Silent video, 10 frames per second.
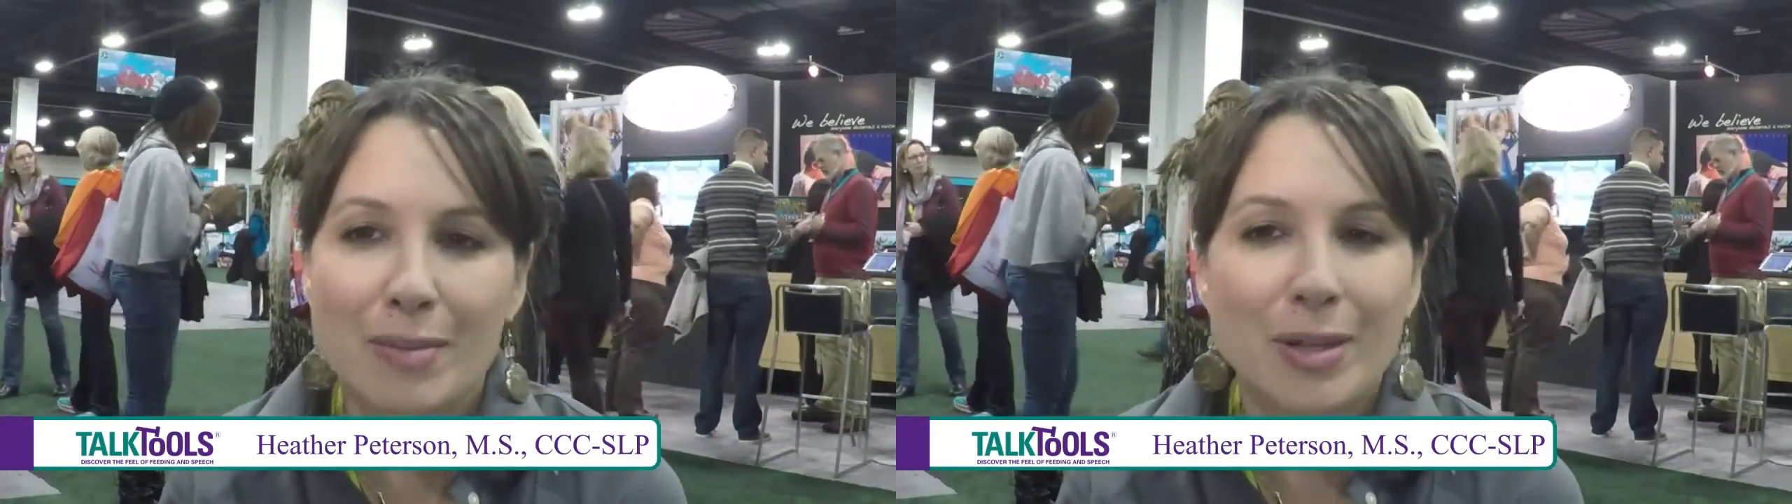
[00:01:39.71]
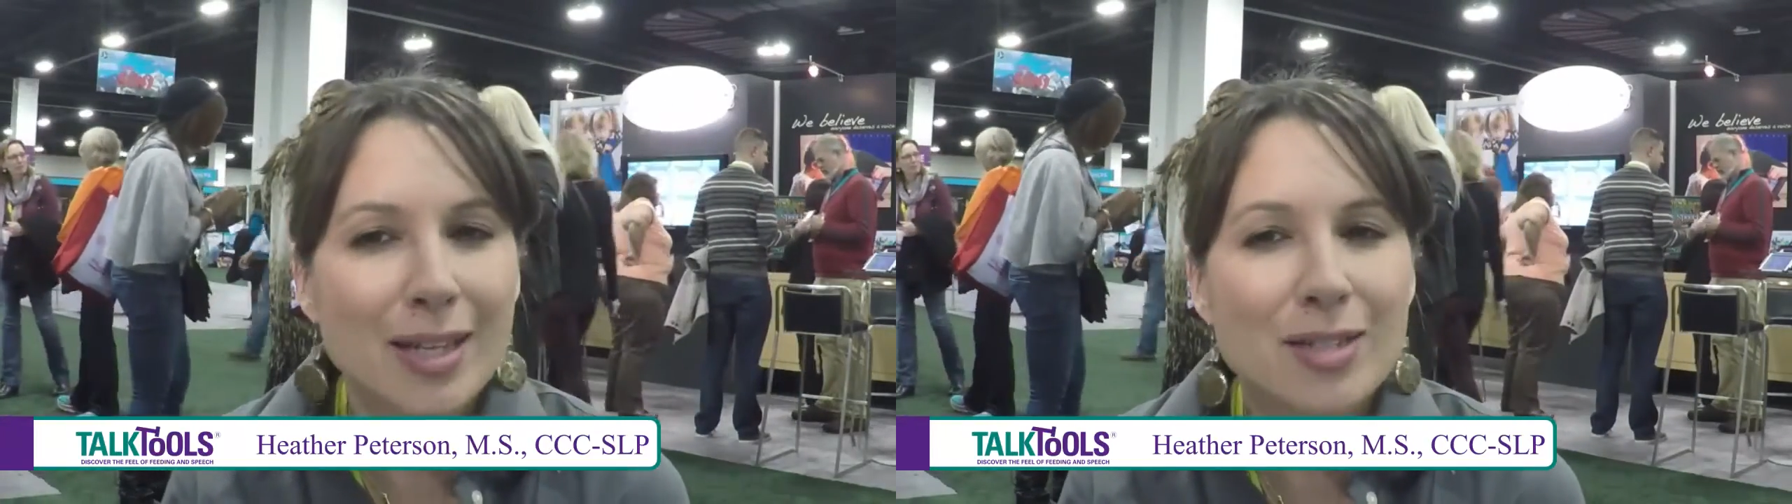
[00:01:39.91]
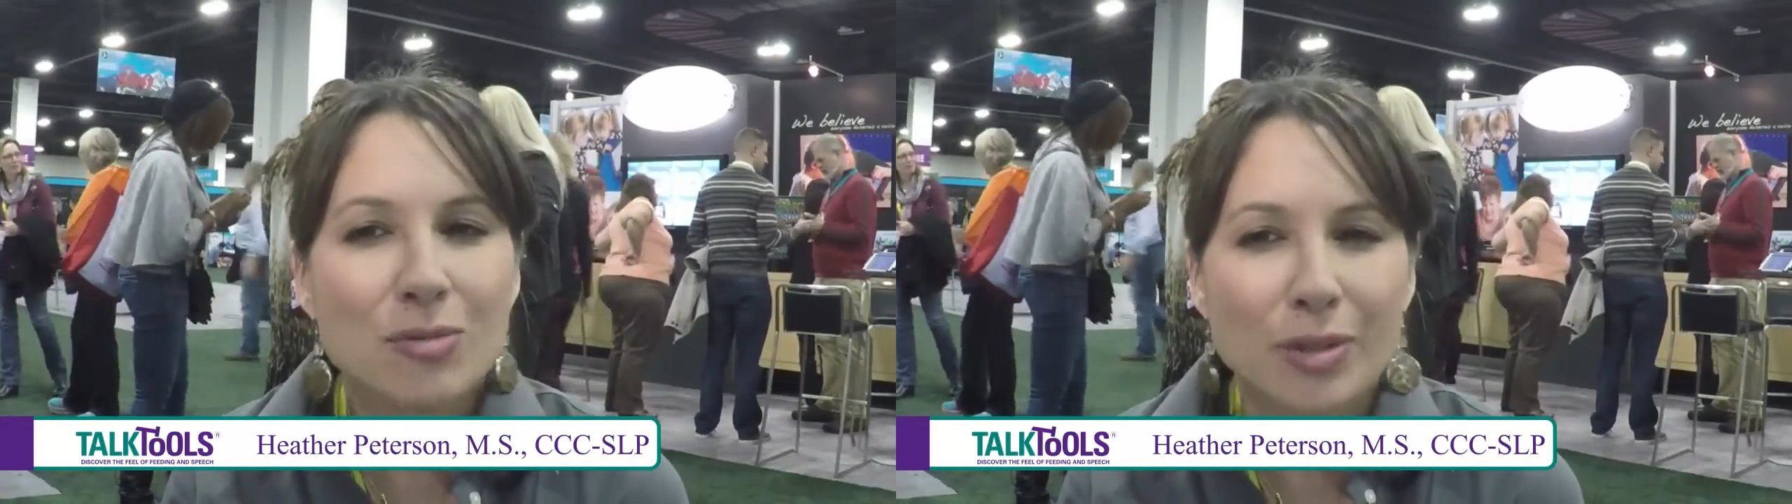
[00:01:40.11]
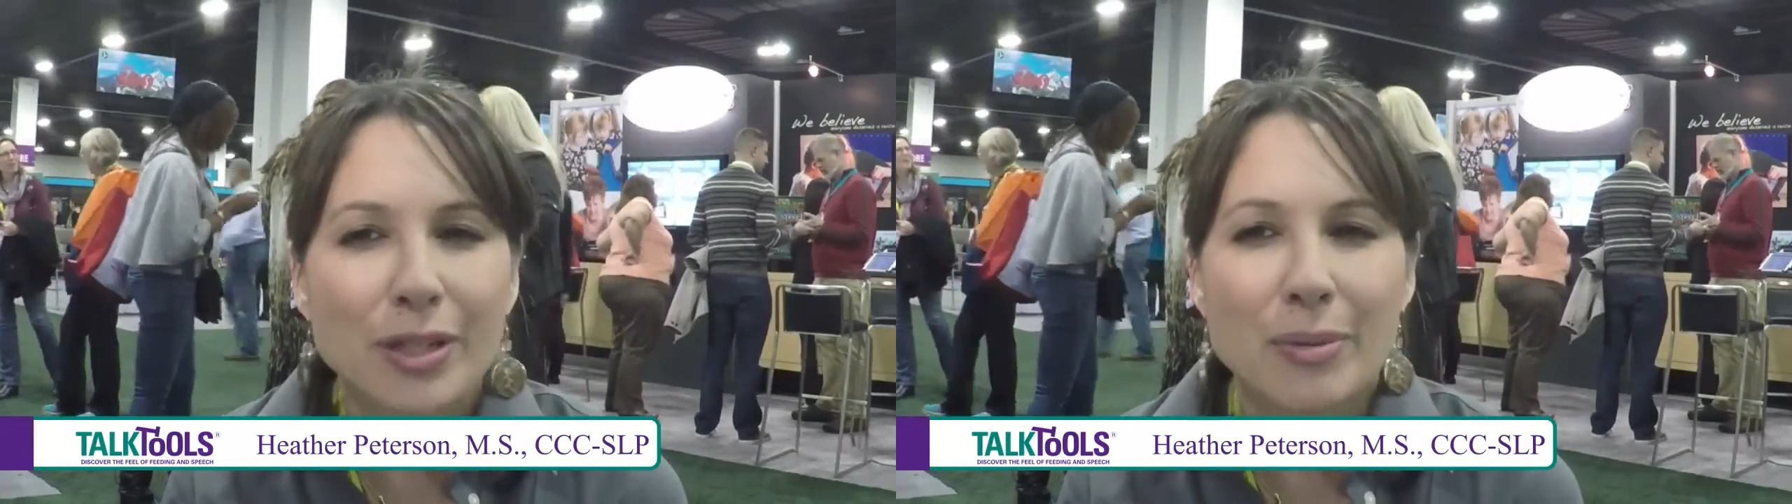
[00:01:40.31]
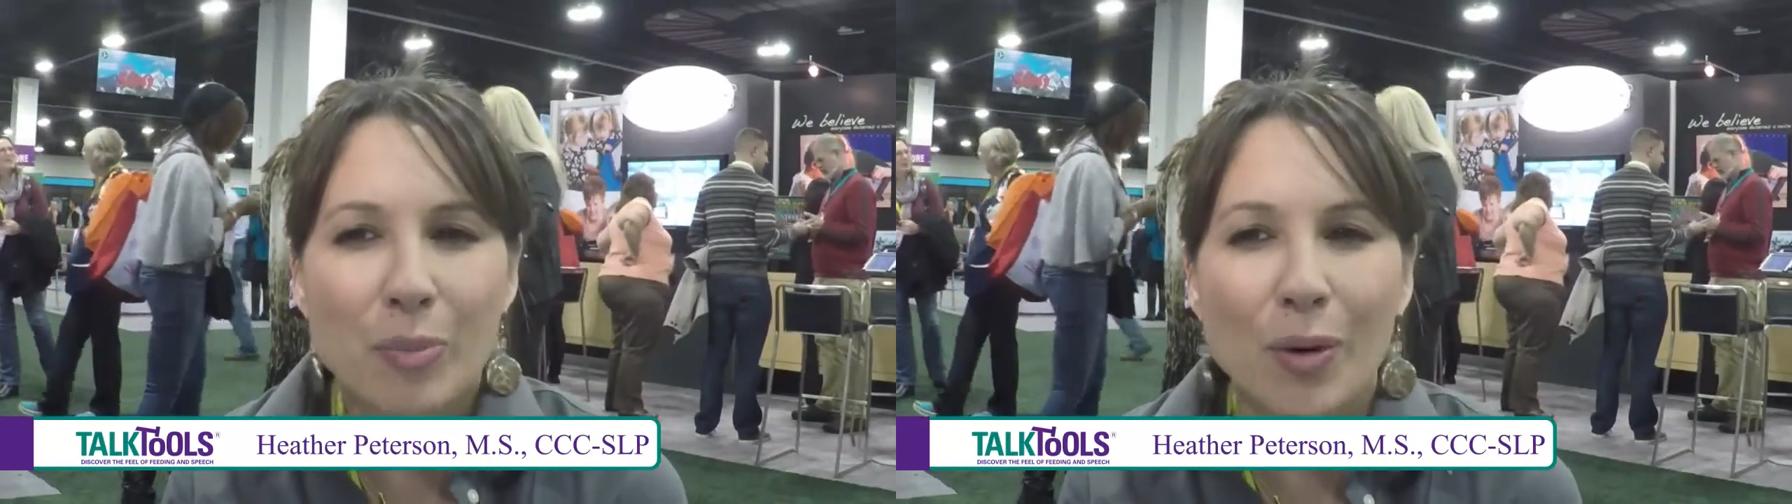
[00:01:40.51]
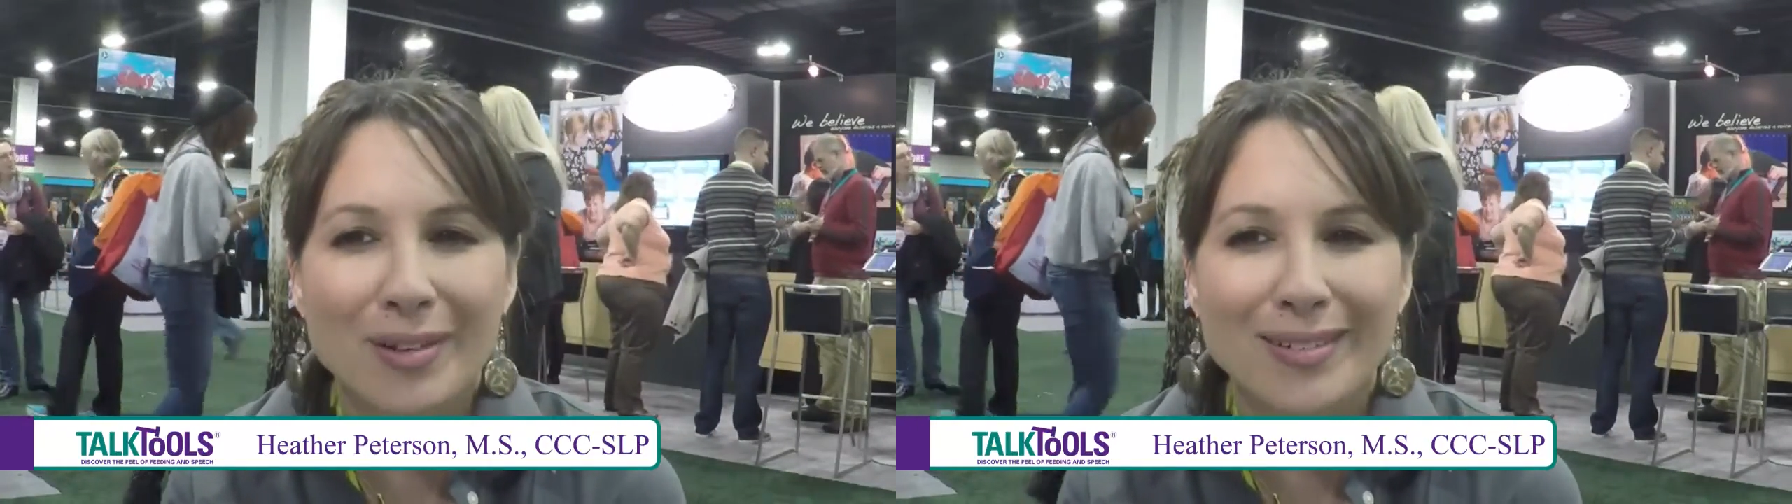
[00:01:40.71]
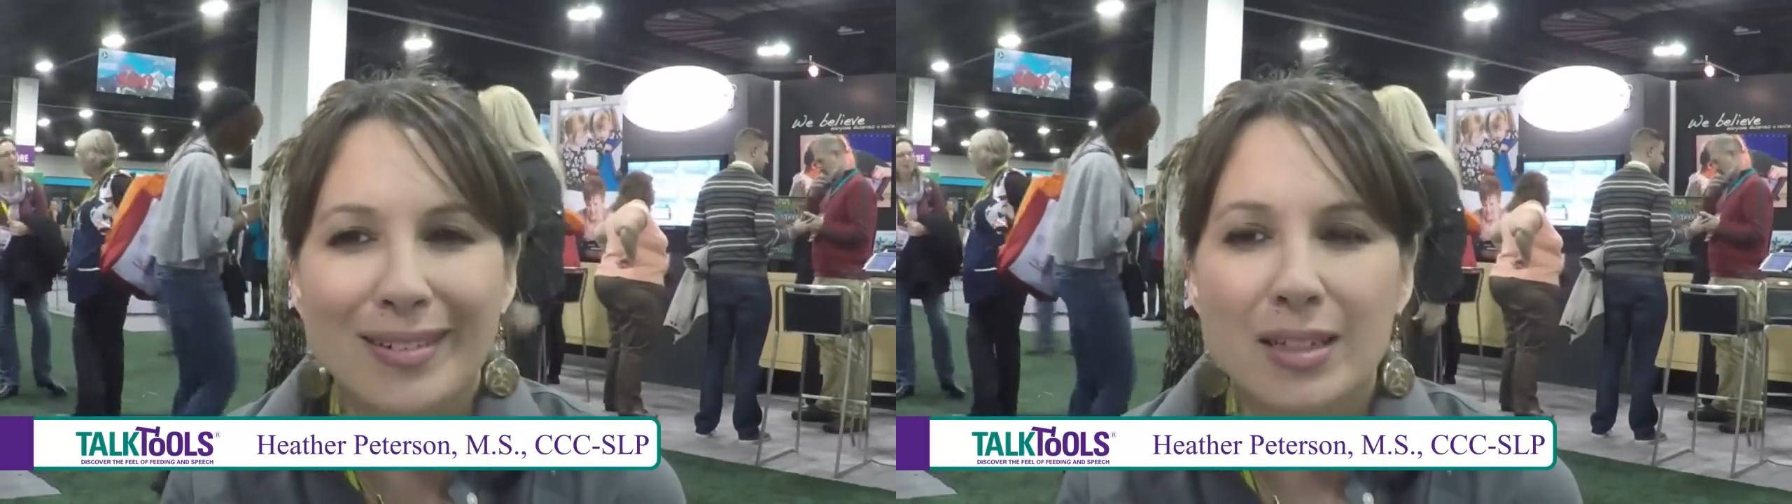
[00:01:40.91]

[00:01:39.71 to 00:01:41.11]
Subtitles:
and that's really important.